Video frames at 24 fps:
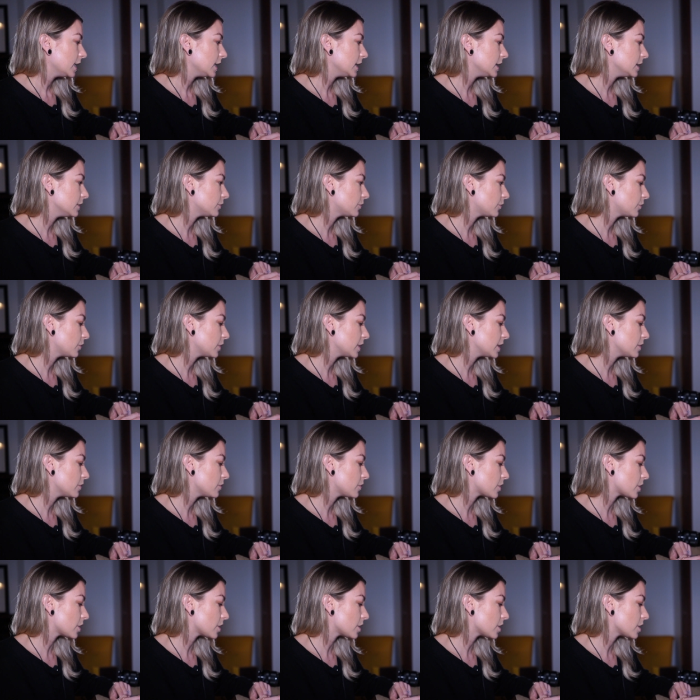If we
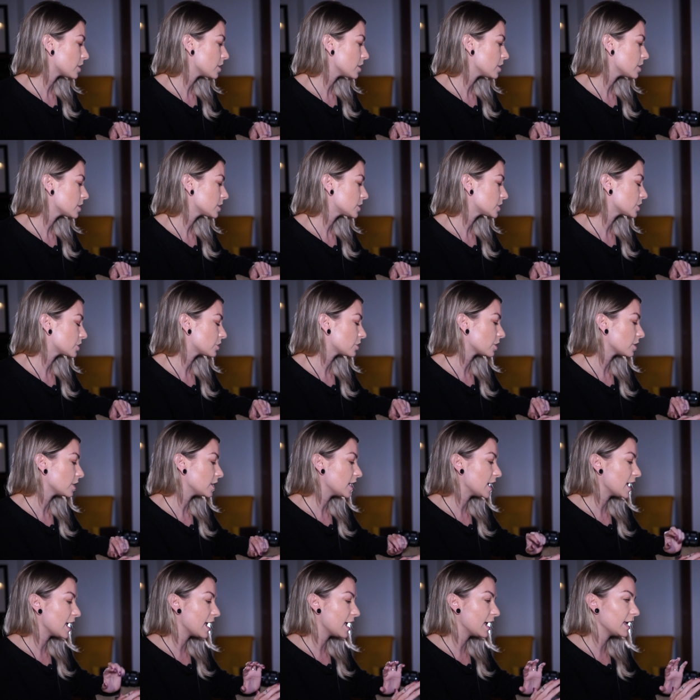were to
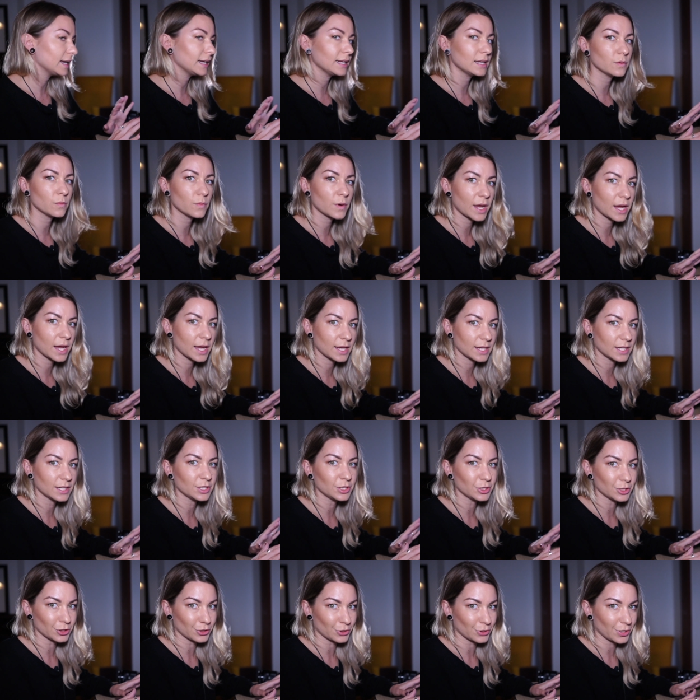go anywhere
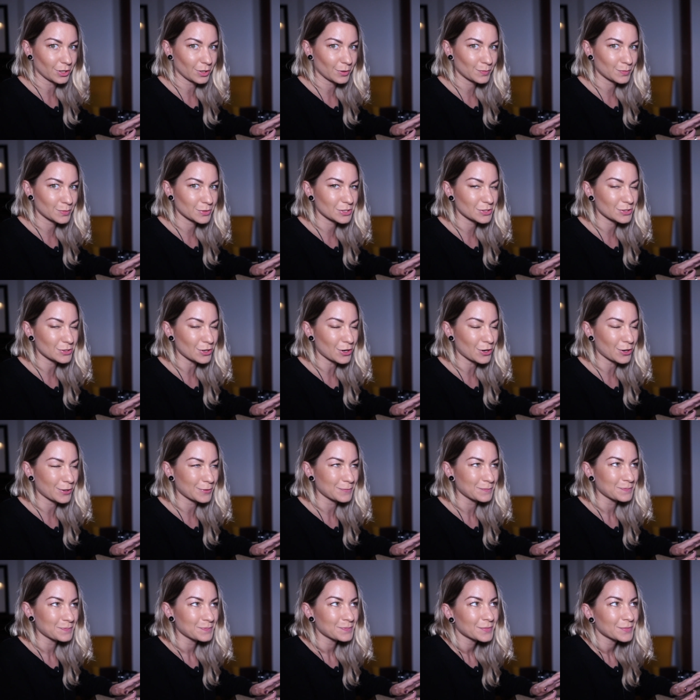in Europe, so